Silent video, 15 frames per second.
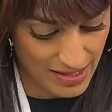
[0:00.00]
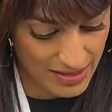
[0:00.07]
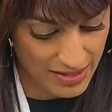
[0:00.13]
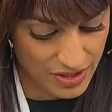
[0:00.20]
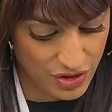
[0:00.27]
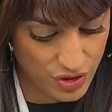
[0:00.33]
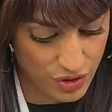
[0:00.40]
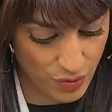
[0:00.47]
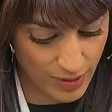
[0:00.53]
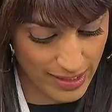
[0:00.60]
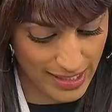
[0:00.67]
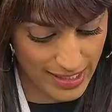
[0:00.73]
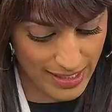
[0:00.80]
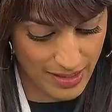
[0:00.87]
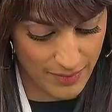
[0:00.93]
This
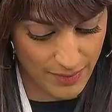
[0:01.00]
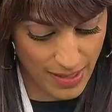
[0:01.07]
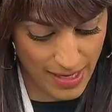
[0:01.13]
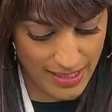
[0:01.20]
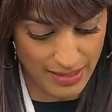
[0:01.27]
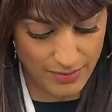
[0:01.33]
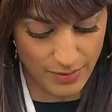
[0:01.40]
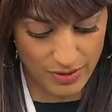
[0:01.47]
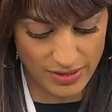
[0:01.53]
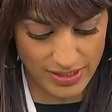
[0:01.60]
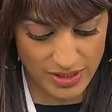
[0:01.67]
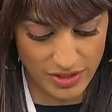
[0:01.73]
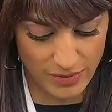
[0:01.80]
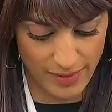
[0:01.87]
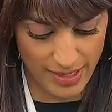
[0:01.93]
joint and combined
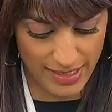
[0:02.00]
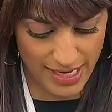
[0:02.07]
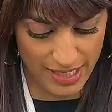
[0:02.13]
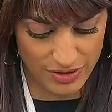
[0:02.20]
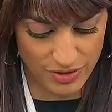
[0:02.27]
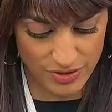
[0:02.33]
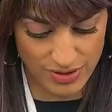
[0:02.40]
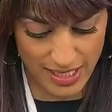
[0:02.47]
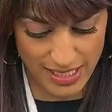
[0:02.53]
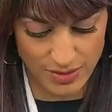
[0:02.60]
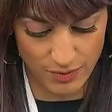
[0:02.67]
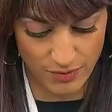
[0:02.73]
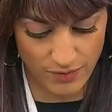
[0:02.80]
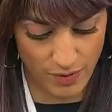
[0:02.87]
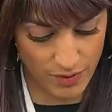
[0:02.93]
multi domain
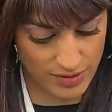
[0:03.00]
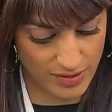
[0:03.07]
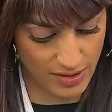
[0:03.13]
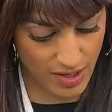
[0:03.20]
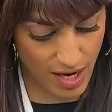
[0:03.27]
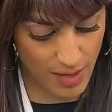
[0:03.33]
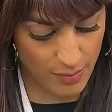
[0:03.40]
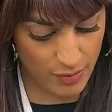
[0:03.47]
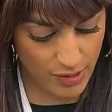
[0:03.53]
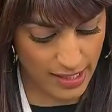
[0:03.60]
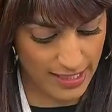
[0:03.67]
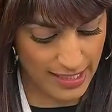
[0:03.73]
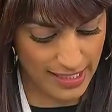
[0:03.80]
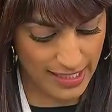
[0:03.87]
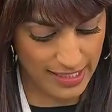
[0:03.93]
exercise will focus on
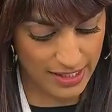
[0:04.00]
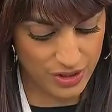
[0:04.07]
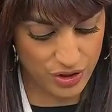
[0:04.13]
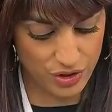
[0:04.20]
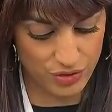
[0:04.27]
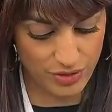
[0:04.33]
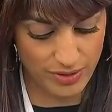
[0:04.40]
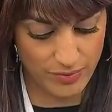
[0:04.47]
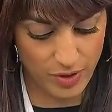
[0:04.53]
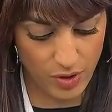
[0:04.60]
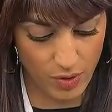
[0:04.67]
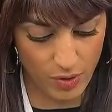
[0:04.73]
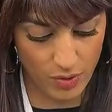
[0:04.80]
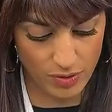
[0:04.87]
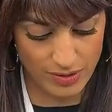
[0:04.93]
operating in extreme
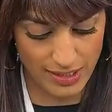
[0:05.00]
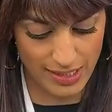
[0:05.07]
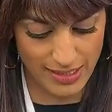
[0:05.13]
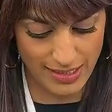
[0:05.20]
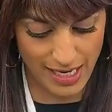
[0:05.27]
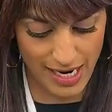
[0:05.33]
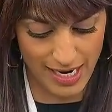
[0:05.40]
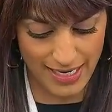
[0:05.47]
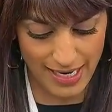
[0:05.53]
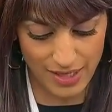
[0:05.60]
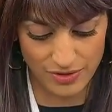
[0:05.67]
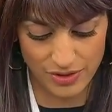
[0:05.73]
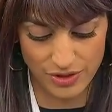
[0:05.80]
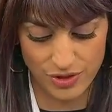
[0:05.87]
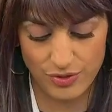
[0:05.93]
cold and high
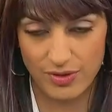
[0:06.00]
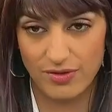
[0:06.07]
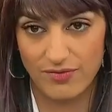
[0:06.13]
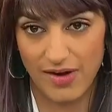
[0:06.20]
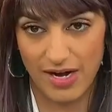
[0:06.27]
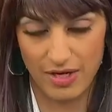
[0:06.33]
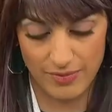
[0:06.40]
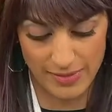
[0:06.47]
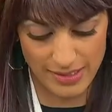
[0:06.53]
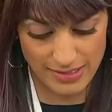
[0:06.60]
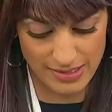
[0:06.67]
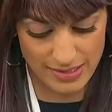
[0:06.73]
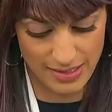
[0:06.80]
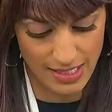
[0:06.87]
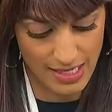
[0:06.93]
altitude
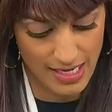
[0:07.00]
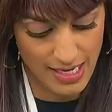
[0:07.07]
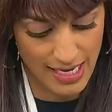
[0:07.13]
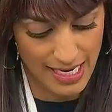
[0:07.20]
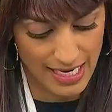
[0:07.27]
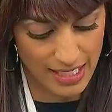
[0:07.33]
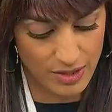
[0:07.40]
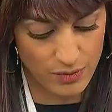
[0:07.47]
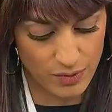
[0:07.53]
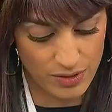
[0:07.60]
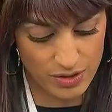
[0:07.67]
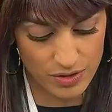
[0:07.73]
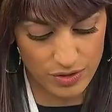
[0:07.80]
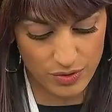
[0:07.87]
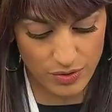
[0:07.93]
environments and will
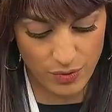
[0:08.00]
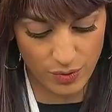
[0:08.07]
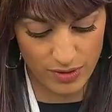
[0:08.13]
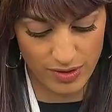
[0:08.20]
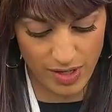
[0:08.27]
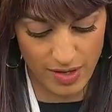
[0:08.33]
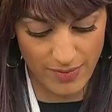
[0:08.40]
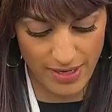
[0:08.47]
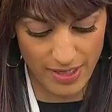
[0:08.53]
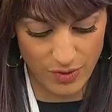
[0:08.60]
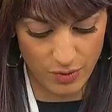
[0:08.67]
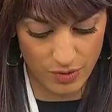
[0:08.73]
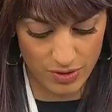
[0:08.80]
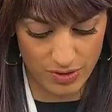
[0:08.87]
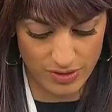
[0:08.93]
include NORTHCOM
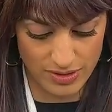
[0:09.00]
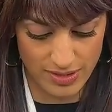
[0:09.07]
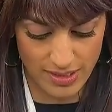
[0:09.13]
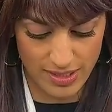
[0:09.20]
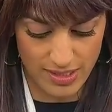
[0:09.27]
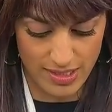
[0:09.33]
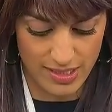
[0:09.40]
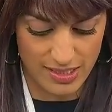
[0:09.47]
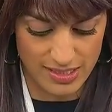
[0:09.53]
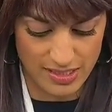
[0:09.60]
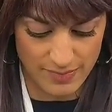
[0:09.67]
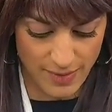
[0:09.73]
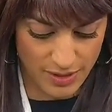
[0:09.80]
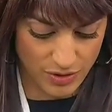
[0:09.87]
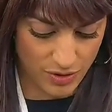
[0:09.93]
headquarters,
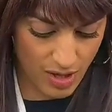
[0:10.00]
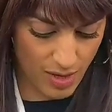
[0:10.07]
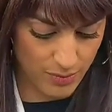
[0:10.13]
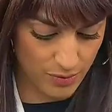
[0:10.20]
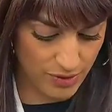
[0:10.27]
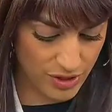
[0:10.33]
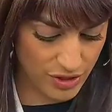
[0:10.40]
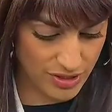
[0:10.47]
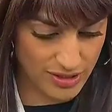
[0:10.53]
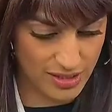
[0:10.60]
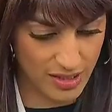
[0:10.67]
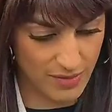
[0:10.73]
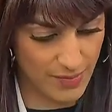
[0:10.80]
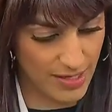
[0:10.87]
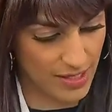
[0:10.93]
Special Operations
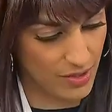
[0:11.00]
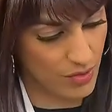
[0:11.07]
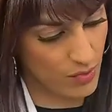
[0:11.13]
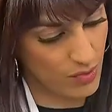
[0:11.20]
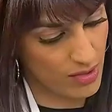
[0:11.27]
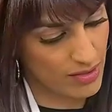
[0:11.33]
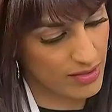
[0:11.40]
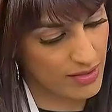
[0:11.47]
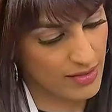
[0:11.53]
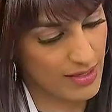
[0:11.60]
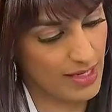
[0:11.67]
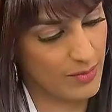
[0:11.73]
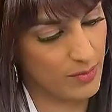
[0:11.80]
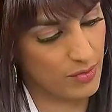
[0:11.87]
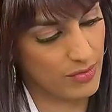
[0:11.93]
Command North,
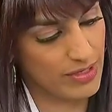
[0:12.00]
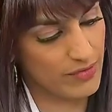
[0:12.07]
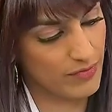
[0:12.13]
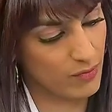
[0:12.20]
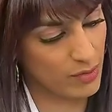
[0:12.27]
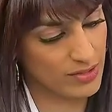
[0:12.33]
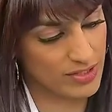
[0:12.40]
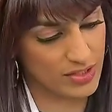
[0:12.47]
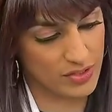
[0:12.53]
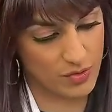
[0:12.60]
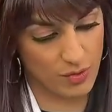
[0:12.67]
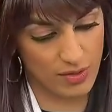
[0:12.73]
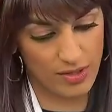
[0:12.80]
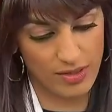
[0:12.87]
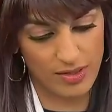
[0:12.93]
and Marine Forces
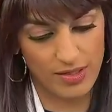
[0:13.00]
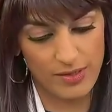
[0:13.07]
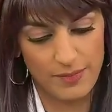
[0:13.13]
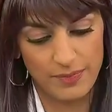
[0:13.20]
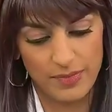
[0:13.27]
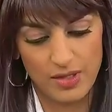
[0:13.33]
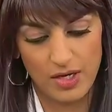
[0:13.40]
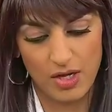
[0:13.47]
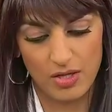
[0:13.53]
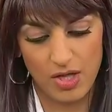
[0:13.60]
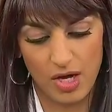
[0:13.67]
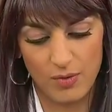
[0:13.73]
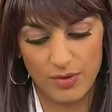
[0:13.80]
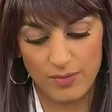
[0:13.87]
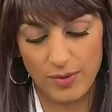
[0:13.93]
North,
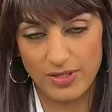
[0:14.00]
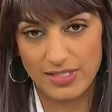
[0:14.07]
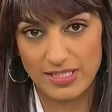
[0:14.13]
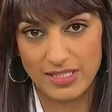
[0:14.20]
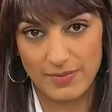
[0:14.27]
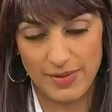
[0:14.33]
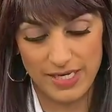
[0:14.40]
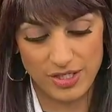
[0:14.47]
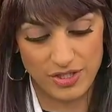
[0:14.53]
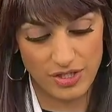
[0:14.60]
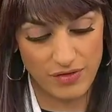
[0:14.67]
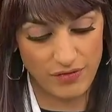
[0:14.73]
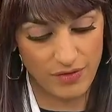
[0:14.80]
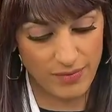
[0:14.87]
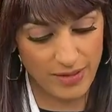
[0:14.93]
along with
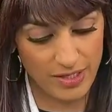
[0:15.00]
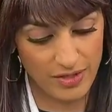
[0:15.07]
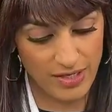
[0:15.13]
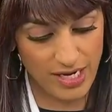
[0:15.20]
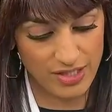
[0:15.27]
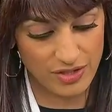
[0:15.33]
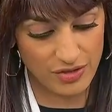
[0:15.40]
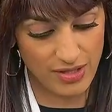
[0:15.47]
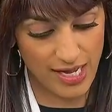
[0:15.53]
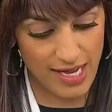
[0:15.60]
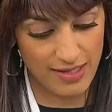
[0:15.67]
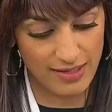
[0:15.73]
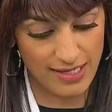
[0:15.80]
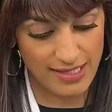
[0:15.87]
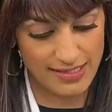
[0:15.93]
participation from international
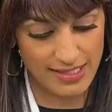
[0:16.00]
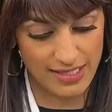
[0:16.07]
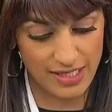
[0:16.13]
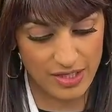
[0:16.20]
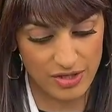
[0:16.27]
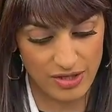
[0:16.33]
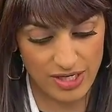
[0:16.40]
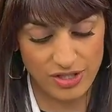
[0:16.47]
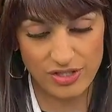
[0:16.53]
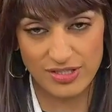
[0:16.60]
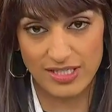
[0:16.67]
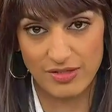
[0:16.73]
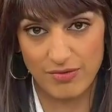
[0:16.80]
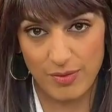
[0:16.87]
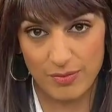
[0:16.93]
allies and
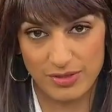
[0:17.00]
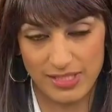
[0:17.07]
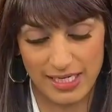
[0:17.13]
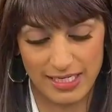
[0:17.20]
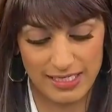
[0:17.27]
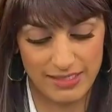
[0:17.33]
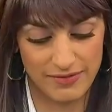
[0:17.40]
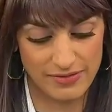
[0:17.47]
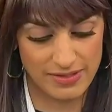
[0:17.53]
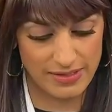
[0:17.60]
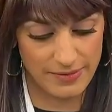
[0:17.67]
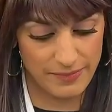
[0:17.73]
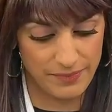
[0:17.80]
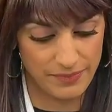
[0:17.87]
interagency representatives.